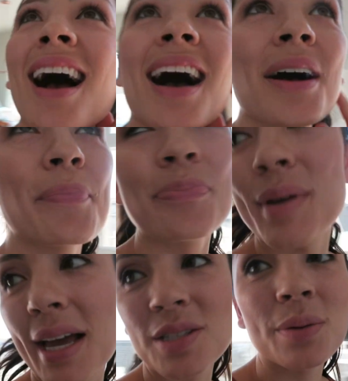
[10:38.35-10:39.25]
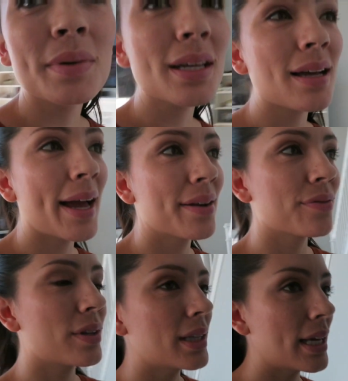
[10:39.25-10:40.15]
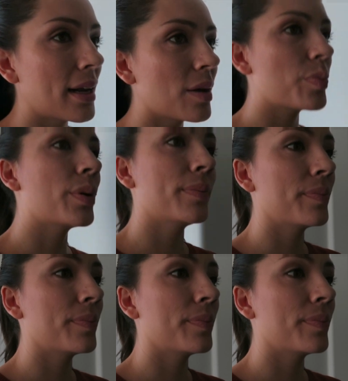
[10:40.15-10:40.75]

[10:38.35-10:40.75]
Um, but yeah, so I'm gonna kind of clean up